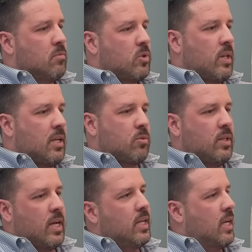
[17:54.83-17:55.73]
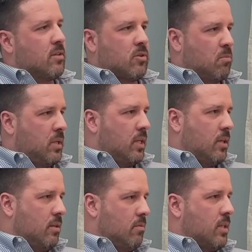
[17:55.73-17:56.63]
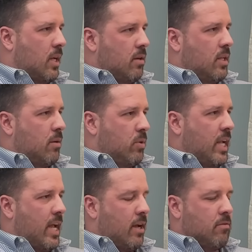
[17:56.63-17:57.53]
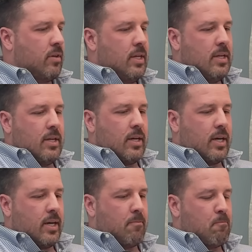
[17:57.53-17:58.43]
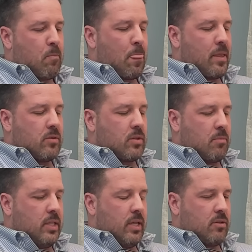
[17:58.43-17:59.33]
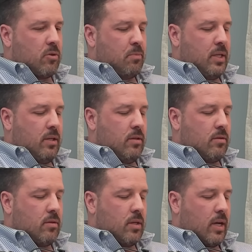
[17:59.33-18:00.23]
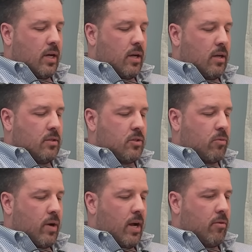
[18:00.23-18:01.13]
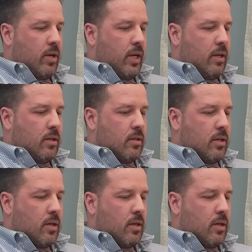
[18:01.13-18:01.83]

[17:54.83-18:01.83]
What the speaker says: So that's with any SOP that we have. Some of the SOPs surrounding